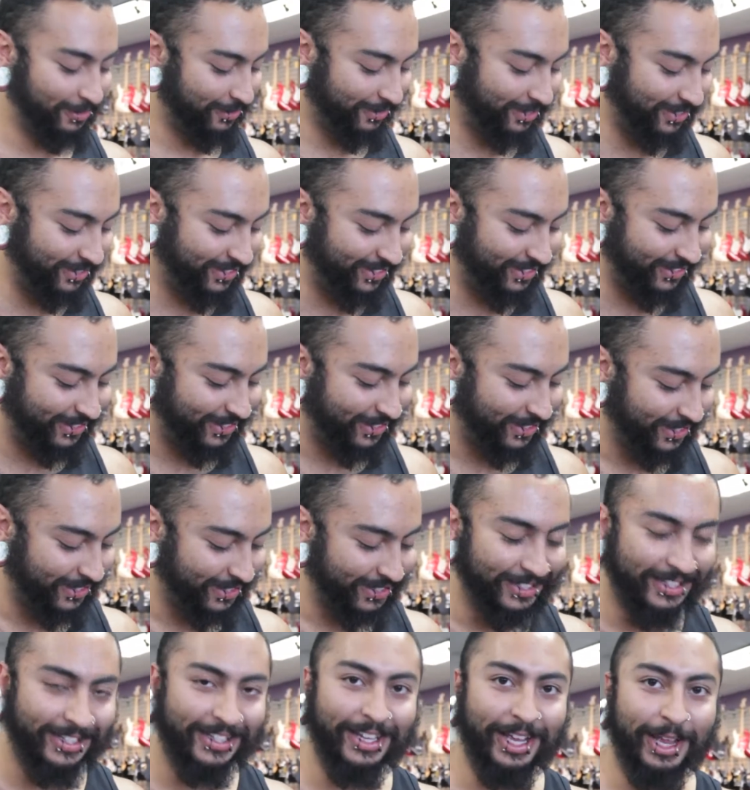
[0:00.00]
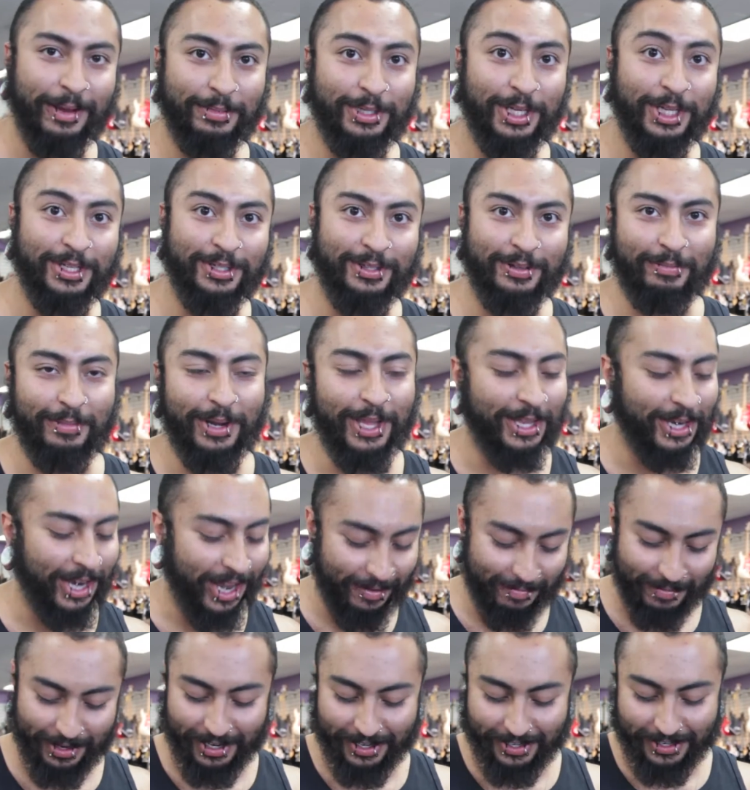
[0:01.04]
I'm Jesus from Bear the
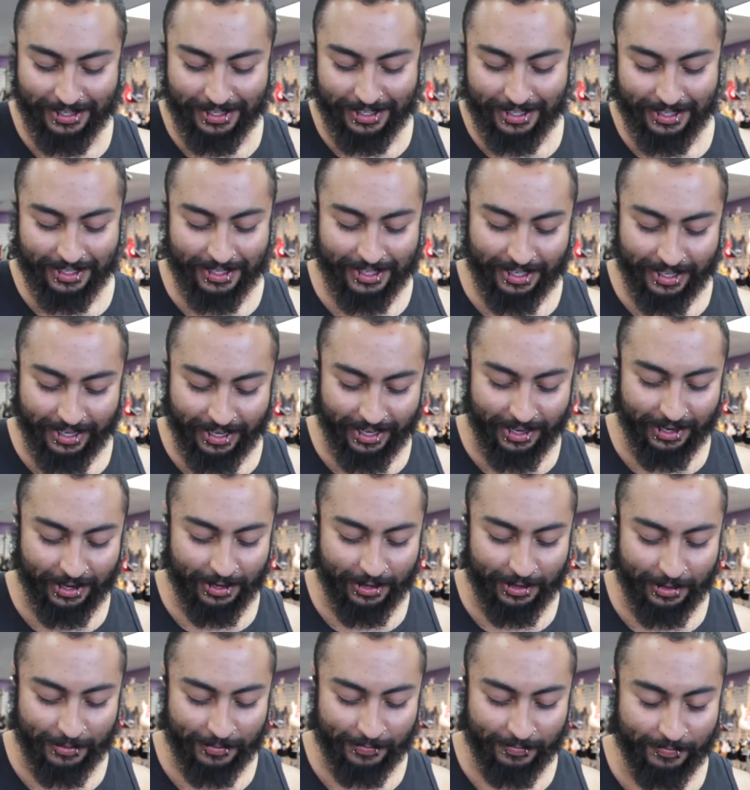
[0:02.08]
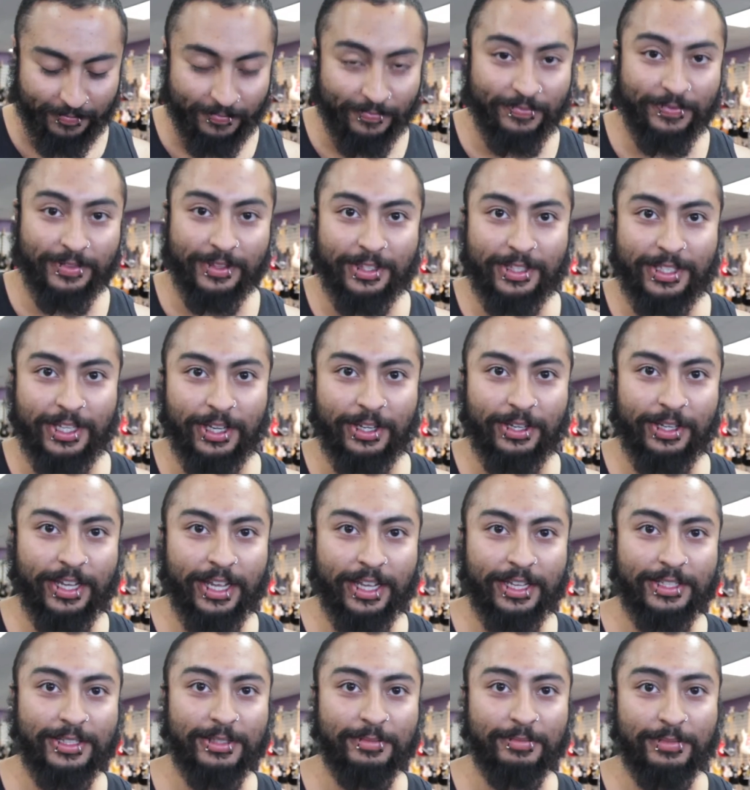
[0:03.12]
Nightmare. And um, tell you
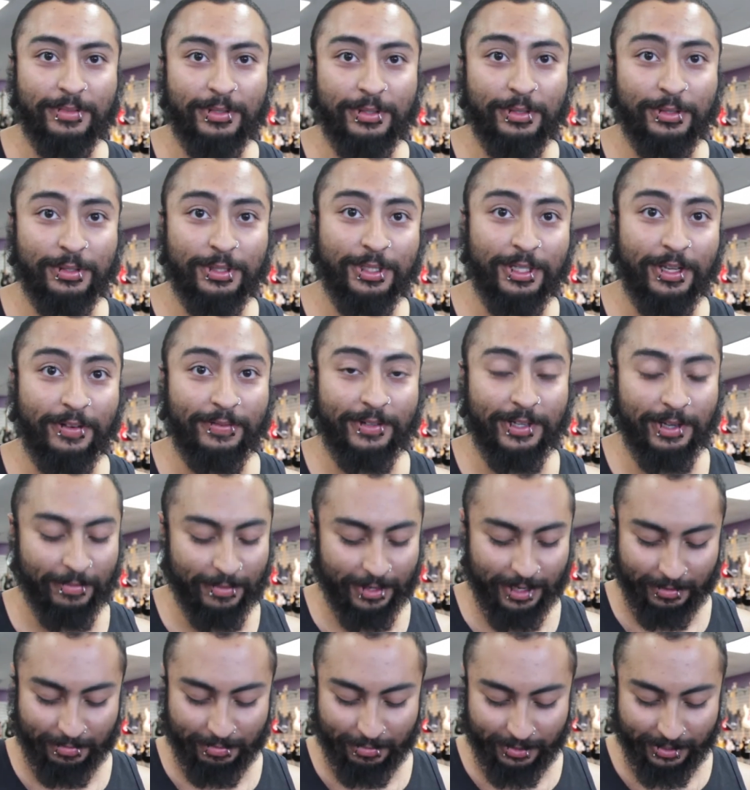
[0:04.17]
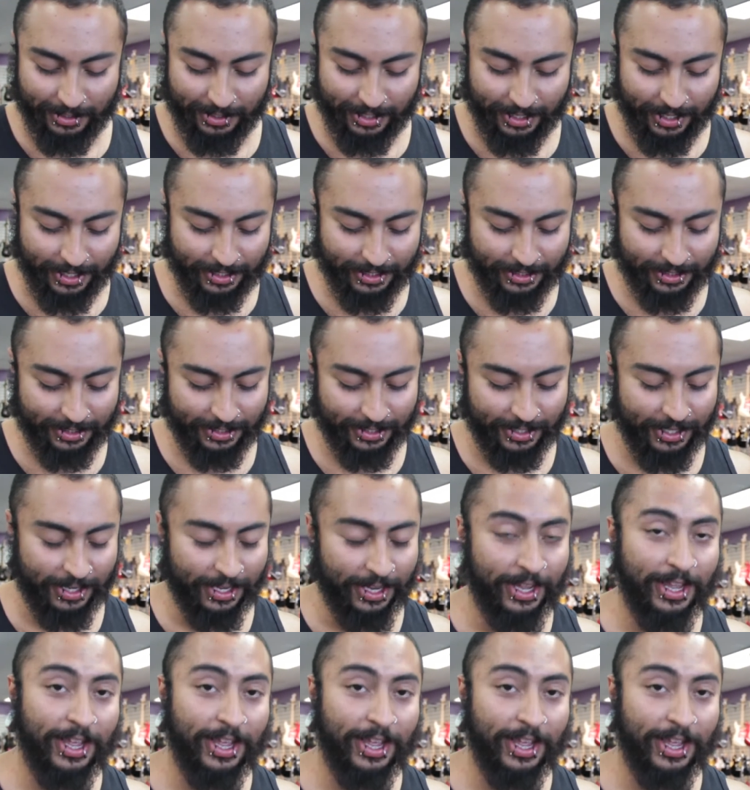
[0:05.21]
guys some cool stuff coming up with us